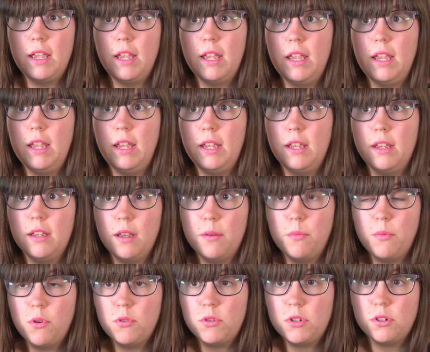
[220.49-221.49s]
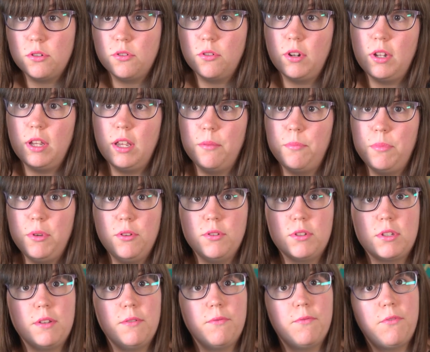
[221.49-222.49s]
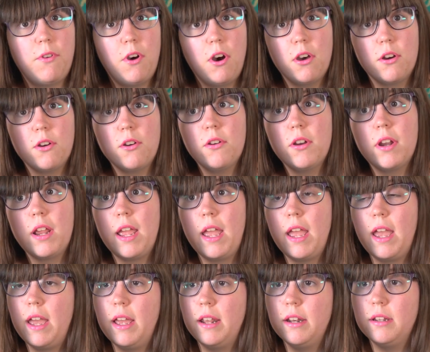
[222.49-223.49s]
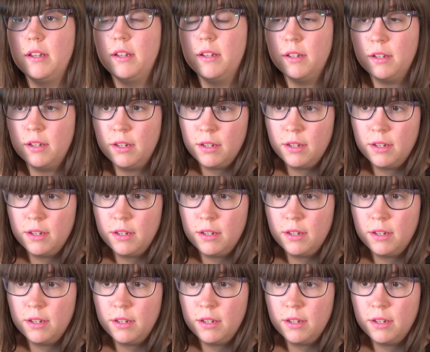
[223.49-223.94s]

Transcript: a emotionally abusive father and